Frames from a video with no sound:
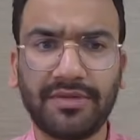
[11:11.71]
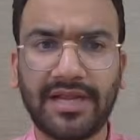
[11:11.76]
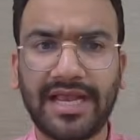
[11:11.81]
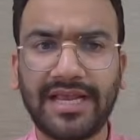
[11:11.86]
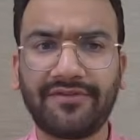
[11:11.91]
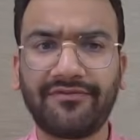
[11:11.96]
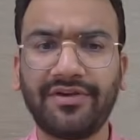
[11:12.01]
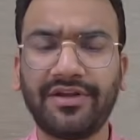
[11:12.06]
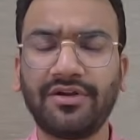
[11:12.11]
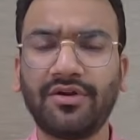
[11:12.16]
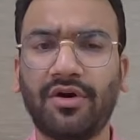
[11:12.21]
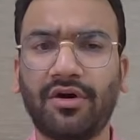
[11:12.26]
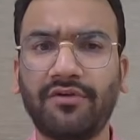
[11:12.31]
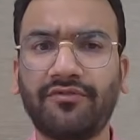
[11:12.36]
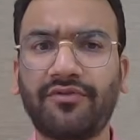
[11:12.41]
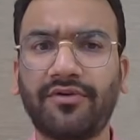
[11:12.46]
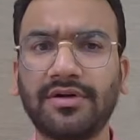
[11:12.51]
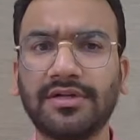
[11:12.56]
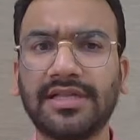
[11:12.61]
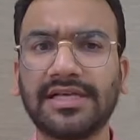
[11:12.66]
Like we know,
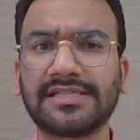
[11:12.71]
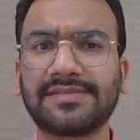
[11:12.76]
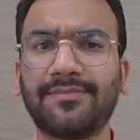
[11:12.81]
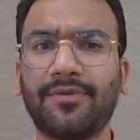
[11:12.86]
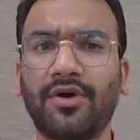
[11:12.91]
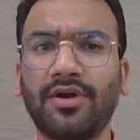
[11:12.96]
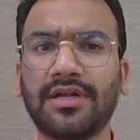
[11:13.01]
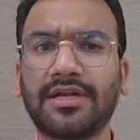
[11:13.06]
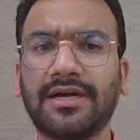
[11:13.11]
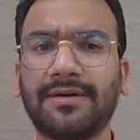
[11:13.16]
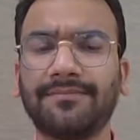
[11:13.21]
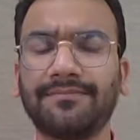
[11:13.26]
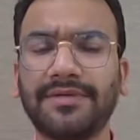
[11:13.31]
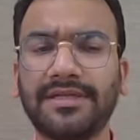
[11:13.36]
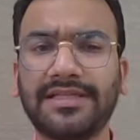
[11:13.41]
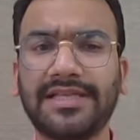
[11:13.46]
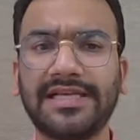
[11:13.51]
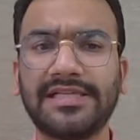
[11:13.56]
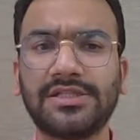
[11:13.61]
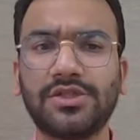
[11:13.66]
for the small company,
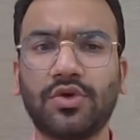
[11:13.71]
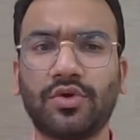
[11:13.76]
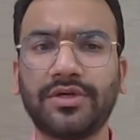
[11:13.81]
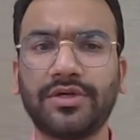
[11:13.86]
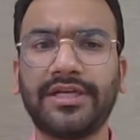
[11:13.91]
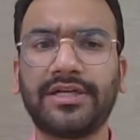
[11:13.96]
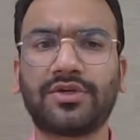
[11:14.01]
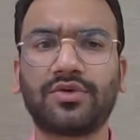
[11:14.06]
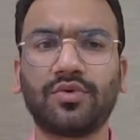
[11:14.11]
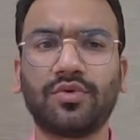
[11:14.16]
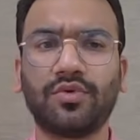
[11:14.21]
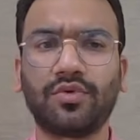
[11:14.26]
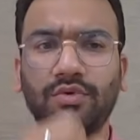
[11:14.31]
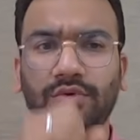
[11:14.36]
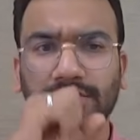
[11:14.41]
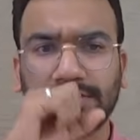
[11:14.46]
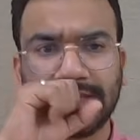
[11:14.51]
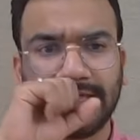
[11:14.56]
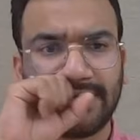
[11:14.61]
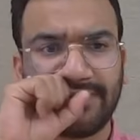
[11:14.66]
there is no need to
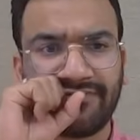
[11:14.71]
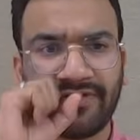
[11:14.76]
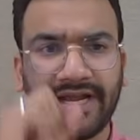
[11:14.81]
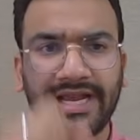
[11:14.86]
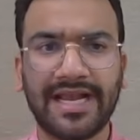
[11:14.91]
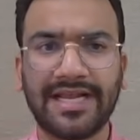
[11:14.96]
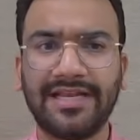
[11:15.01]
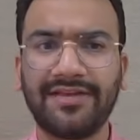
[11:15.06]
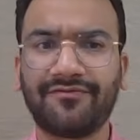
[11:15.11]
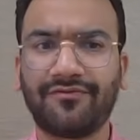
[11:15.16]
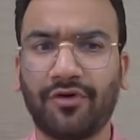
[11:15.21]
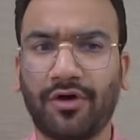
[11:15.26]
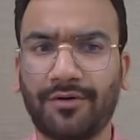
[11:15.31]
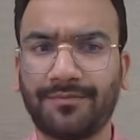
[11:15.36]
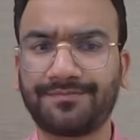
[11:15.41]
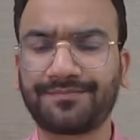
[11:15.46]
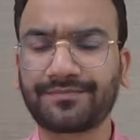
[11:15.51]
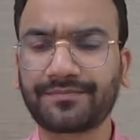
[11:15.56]
certify any form.